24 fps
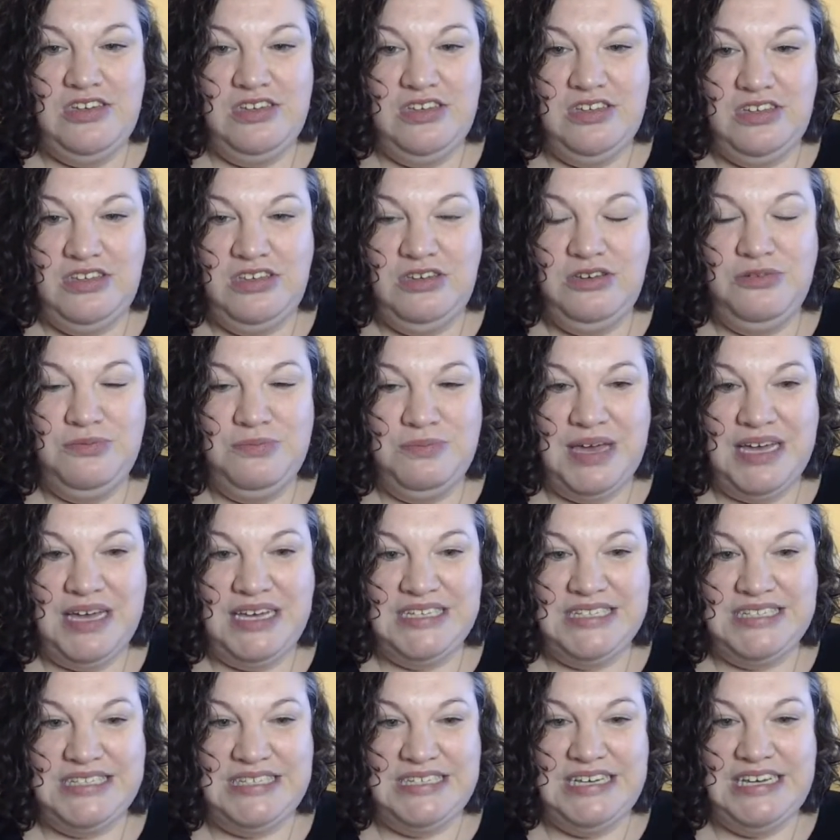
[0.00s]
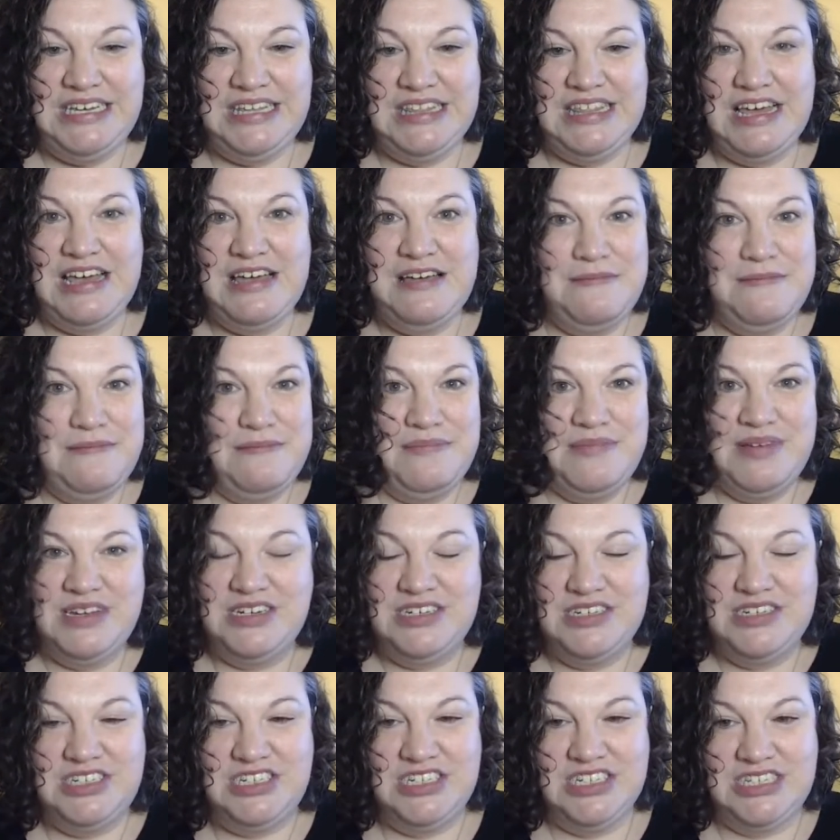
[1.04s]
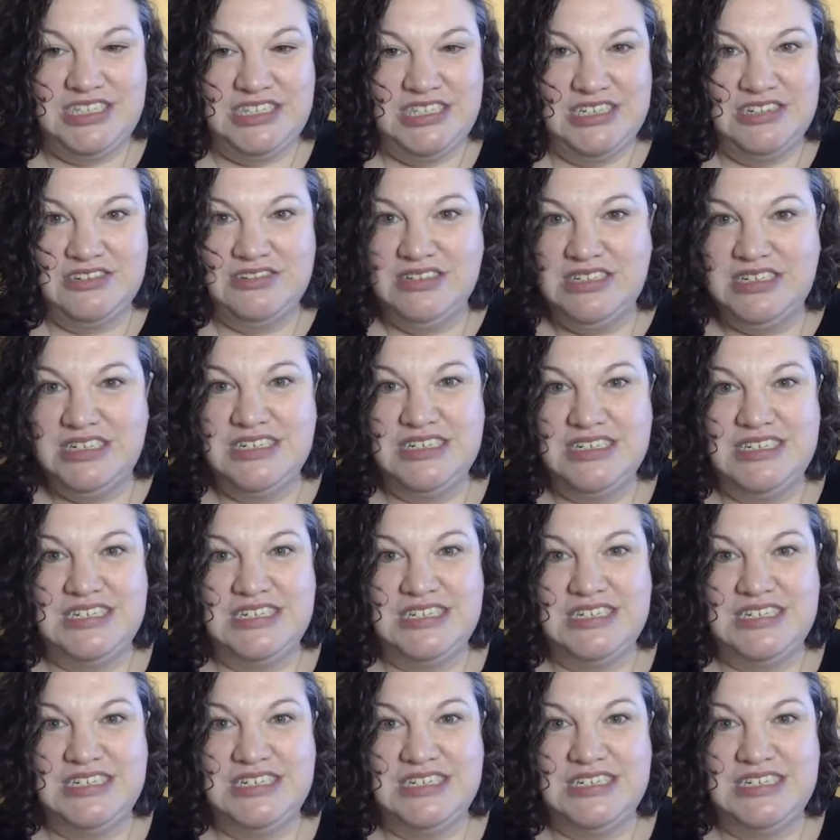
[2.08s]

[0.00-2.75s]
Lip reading: you may see them, just they're little